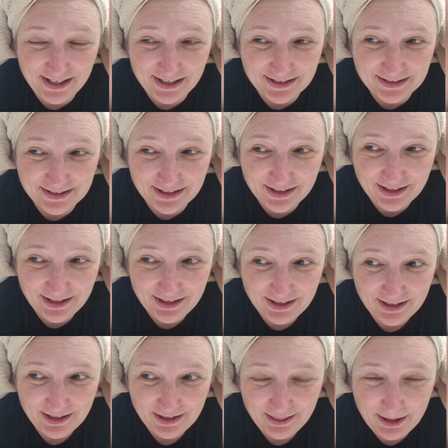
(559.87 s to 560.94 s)
The
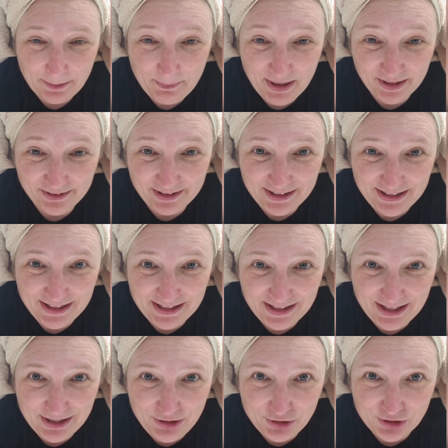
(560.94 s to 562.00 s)

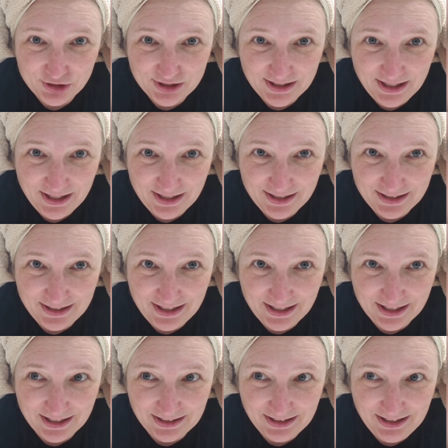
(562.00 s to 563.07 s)
melanin in your
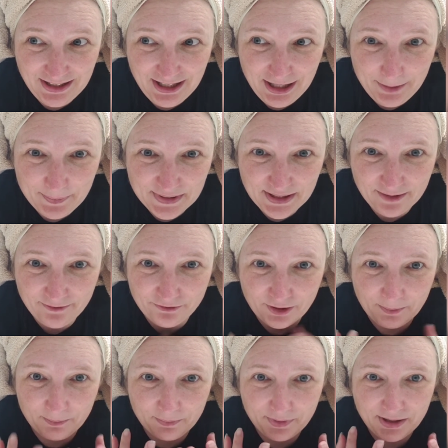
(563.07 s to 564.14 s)
skin, it keeps it
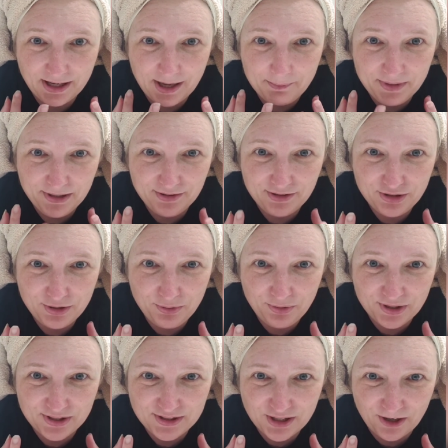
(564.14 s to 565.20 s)
from coming
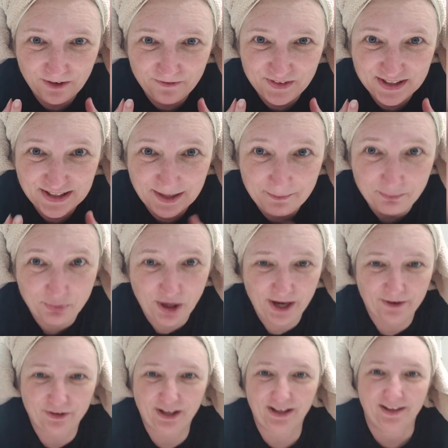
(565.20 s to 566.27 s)
to the surface and
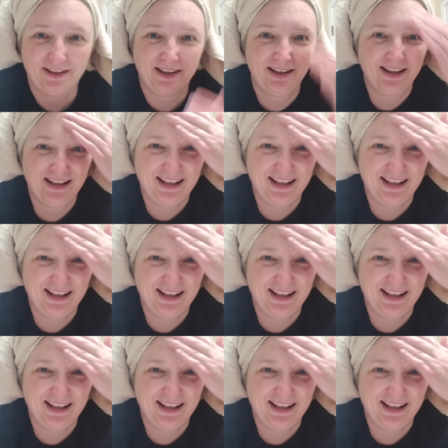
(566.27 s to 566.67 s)
browning.